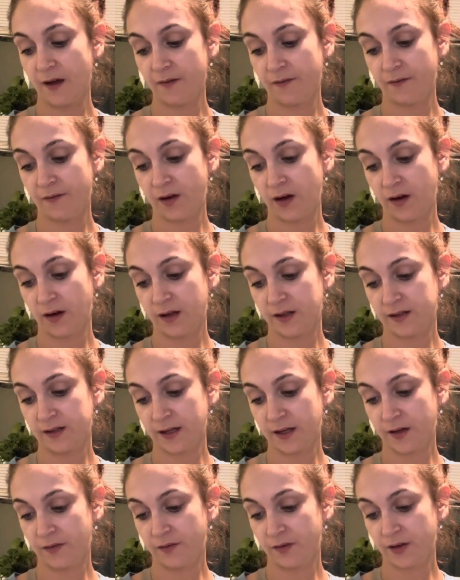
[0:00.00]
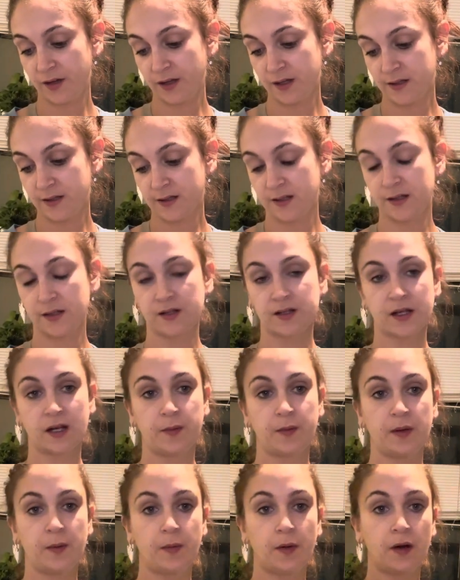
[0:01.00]
Very excited for this. This is going
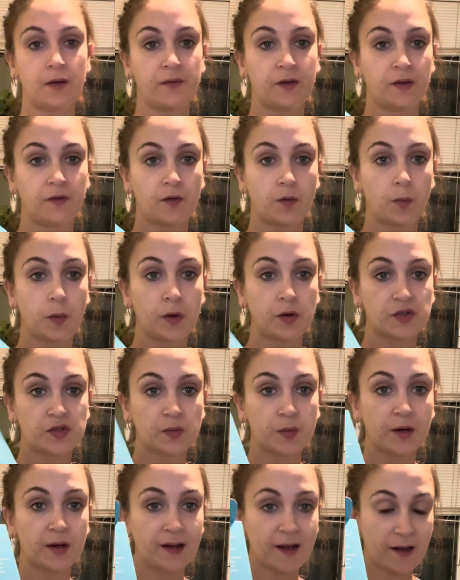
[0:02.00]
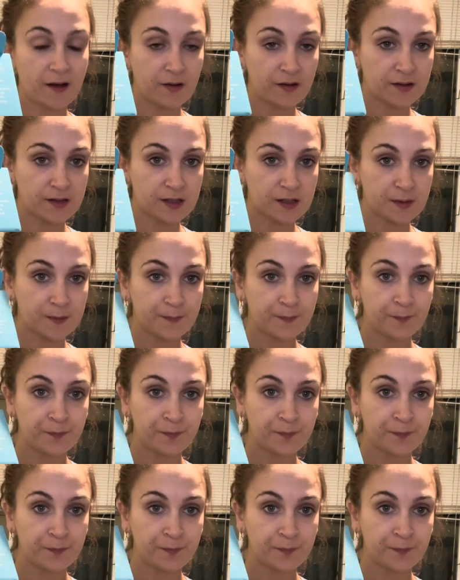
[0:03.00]
to be perfect for post-workouts.